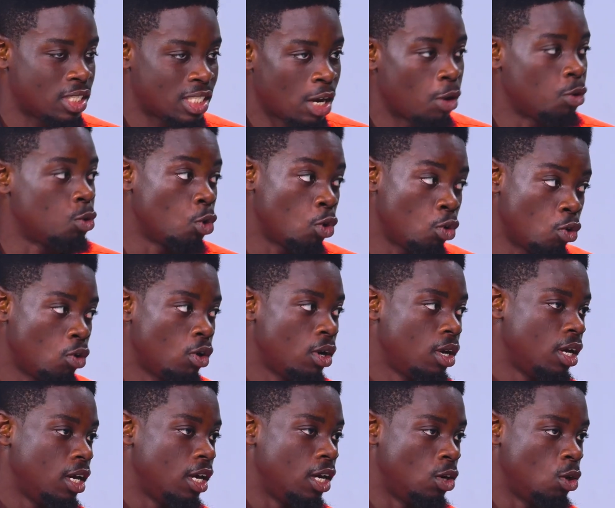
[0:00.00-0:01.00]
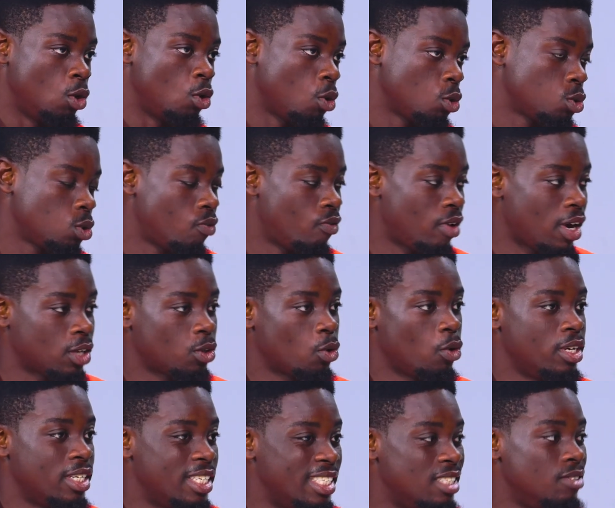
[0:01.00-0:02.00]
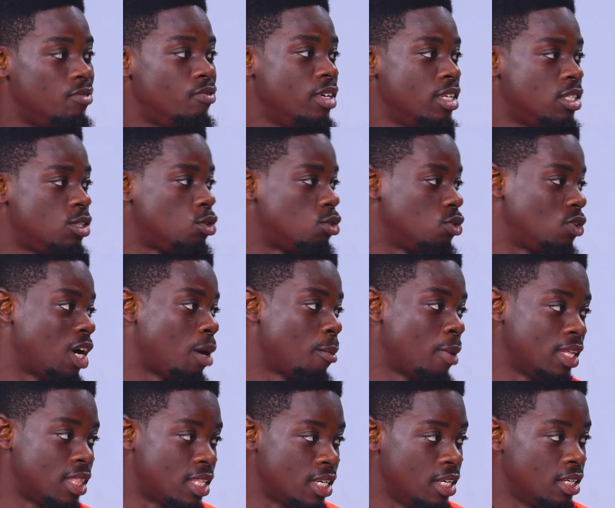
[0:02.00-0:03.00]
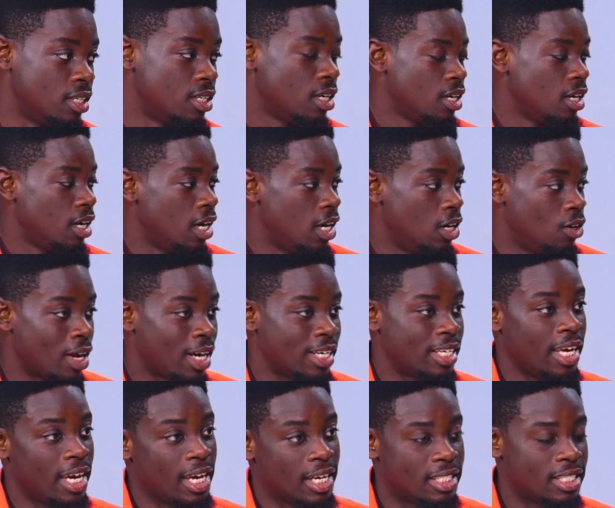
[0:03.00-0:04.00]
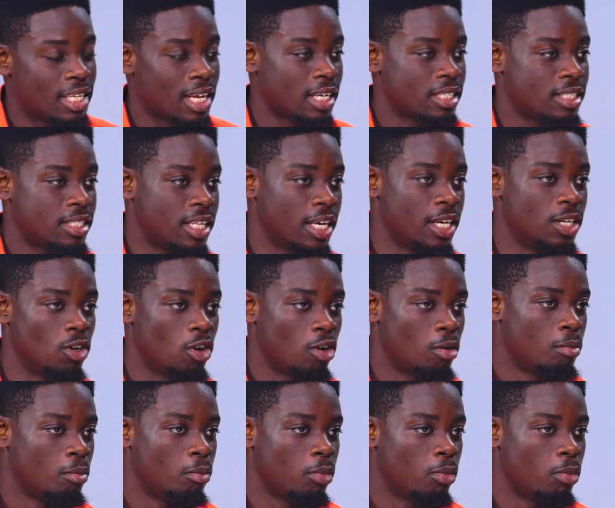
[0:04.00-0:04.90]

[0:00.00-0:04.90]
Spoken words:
Now, although you also factor in the defeat to Real Madrid at the Etihad Stadium,